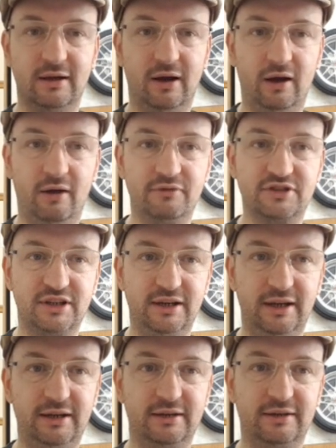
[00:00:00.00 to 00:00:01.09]
I obviously
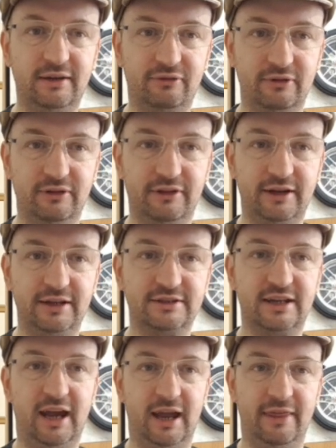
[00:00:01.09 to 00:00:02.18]
need a different thing to
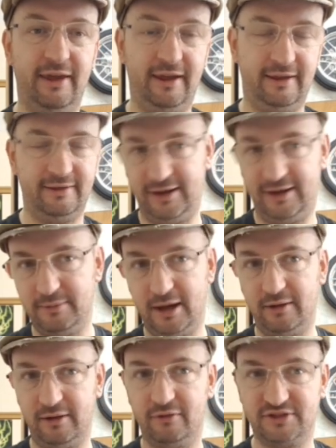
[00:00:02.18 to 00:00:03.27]
get him
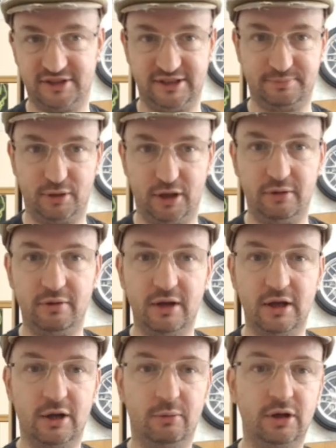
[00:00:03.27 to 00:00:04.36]
out. Obviously it's blue.
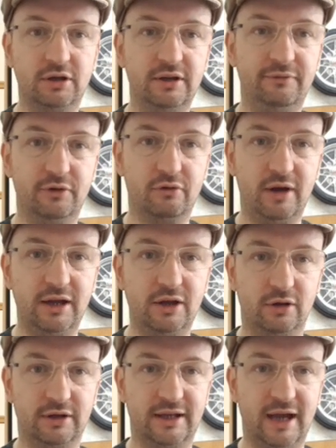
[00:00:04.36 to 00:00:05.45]
We're looking for green
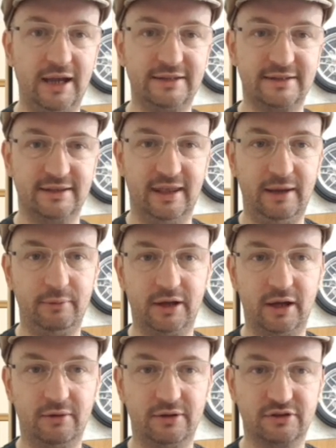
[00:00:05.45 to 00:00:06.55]
coloured gates, and there we
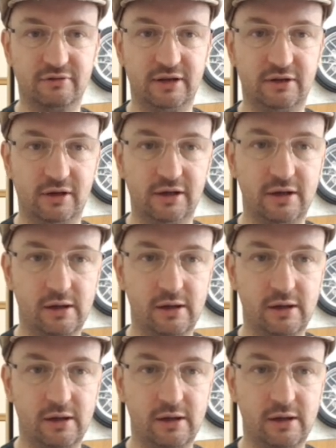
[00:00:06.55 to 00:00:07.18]
go, there's a green colour.